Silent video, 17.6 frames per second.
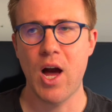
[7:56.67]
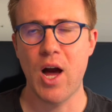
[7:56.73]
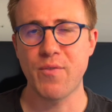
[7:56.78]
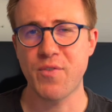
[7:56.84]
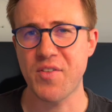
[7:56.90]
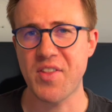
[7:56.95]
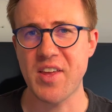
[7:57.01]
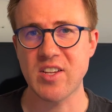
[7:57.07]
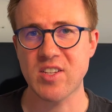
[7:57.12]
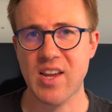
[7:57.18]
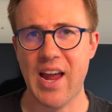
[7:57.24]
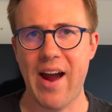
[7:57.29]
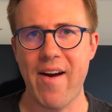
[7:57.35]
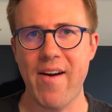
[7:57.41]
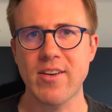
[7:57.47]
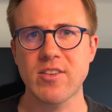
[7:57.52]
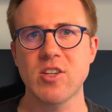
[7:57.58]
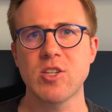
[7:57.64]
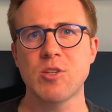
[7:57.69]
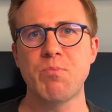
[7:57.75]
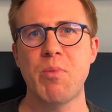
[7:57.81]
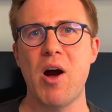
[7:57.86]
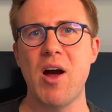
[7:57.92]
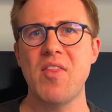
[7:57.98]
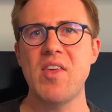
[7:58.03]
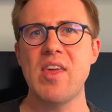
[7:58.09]
for these characters
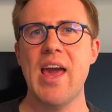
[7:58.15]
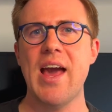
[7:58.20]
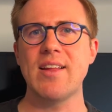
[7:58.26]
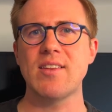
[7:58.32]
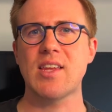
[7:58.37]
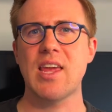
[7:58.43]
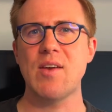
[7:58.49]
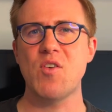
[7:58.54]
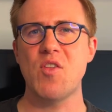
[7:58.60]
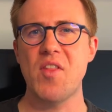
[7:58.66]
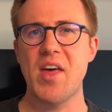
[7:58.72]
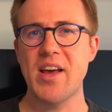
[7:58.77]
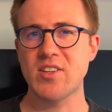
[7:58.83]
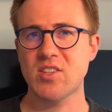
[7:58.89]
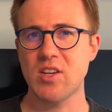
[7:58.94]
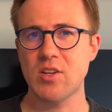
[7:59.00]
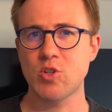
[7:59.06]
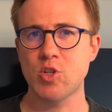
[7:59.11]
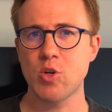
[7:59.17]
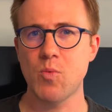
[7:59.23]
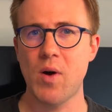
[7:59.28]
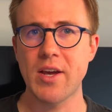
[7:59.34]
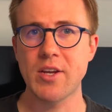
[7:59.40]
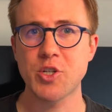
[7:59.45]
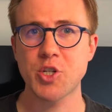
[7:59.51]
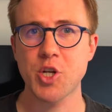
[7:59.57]
by the end, given their
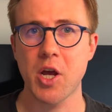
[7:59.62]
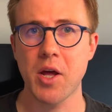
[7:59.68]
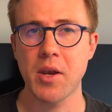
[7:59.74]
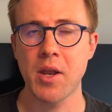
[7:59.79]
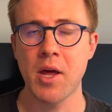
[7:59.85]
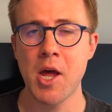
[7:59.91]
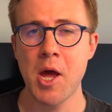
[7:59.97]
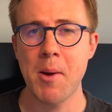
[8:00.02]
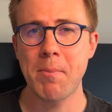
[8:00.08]
situation.